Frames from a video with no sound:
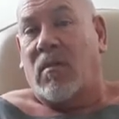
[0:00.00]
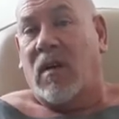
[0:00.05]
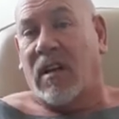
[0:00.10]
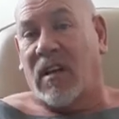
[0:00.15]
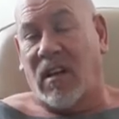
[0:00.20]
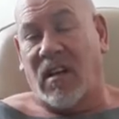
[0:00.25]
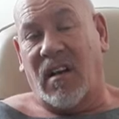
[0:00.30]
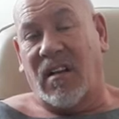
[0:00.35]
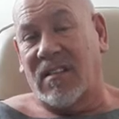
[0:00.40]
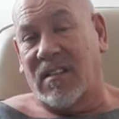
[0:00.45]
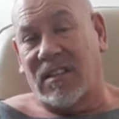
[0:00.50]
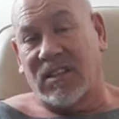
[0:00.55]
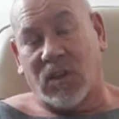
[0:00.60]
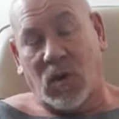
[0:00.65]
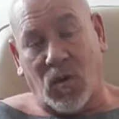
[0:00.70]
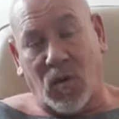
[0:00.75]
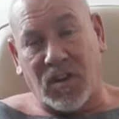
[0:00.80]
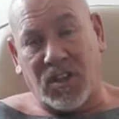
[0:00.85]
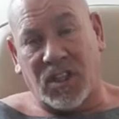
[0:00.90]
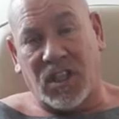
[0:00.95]
And as
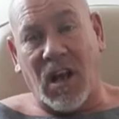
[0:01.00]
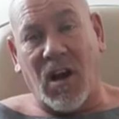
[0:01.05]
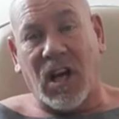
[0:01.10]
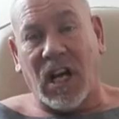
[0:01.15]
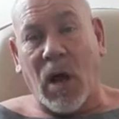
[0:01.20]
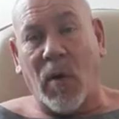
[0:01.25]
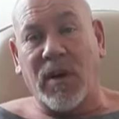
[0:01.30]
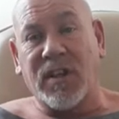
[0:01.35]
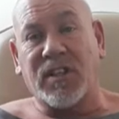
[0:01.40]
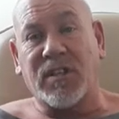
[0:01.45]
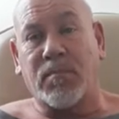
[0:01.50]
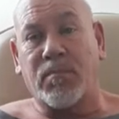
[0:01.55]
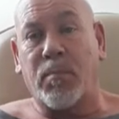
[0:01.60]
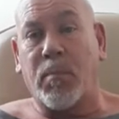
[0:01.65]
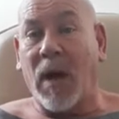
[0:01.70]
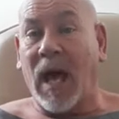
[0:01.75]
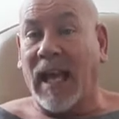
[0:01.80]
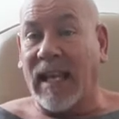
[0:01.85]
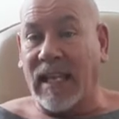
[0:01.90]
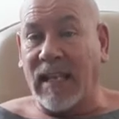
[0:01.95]
long as I don't go into
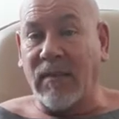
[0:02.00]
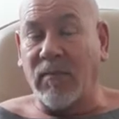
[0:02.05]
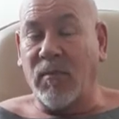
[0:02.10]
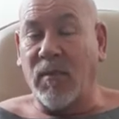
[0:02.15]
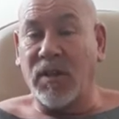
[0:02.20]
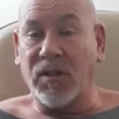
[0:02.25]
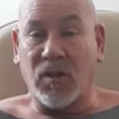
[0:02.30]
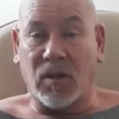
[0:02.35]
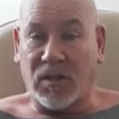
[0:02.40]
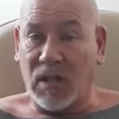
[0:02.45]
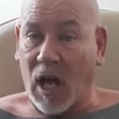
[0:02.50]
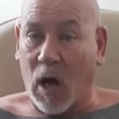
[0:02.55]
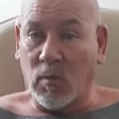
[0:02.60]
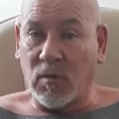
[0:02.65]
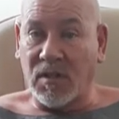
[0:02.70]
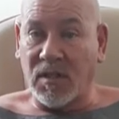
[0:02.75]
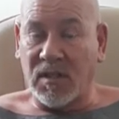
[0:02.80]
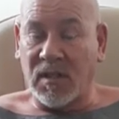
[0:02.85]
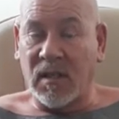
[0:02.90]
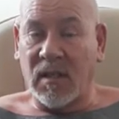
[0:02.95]
pain, which I don't,